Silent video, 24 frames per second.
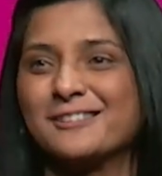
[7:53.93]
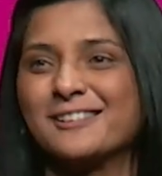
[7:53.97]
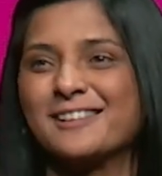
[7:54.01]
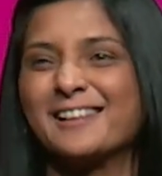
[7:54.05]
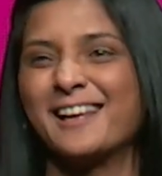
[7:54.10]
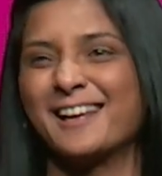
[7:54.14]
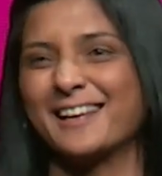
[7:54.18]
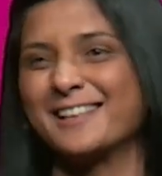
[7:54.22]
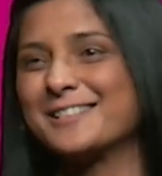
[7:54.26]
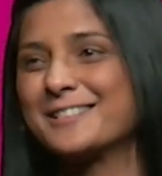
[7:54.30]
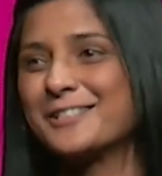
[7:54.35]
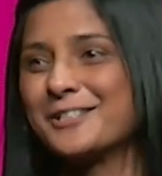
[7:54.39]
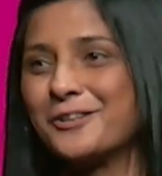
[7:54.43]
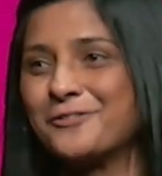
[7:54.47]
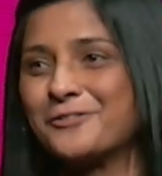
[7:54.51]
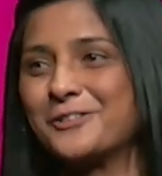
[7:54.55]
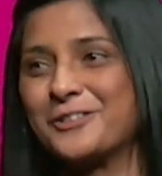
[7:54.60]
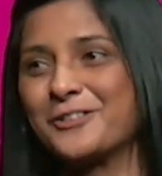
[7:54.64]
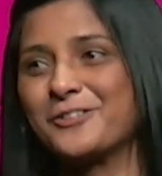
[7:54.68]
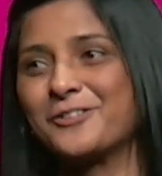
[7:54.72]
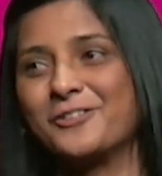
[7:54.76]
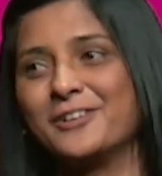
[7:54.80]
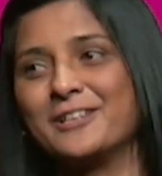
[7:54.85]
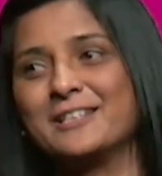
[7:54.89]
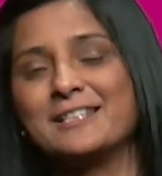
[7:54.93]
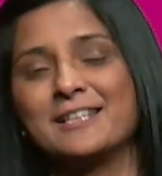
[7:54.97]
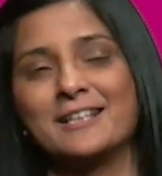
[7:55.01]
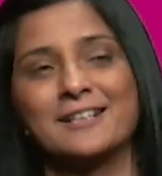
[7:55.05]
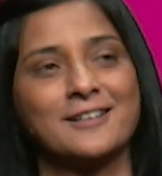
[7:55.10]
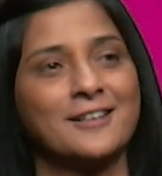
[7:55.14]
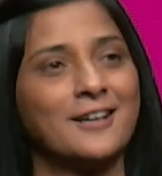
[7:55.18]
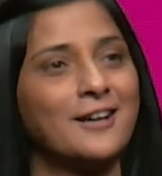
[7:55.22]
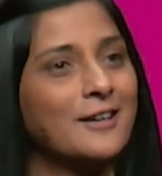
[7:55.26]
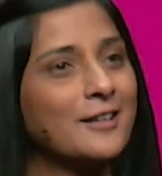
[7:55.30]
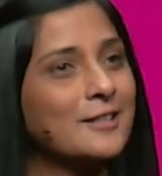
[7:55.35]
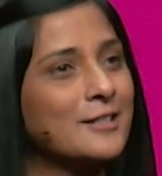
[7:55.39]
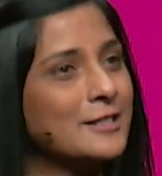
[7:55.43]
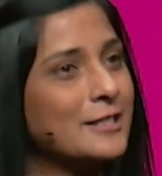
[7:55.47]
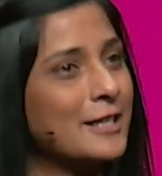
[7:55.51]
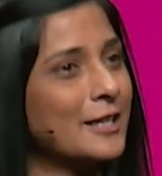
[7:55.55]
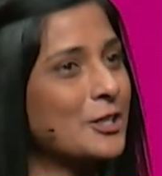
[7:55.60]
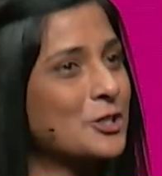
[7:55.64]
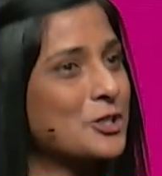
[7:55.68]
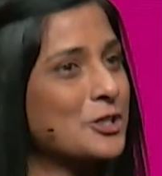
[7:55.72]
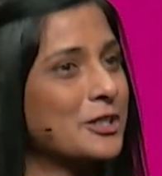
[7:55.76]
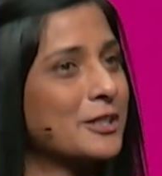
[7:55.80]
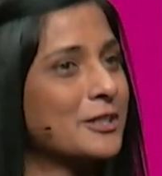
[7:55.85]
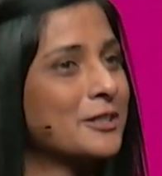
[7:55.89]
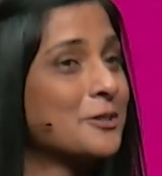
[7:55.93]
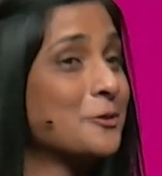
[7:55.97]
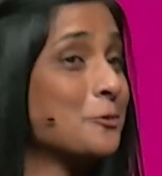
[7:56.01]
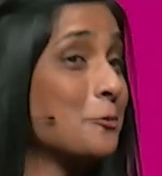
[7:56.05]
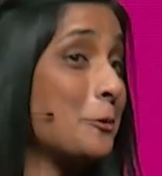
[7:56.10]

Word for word: client server or three tier architecture?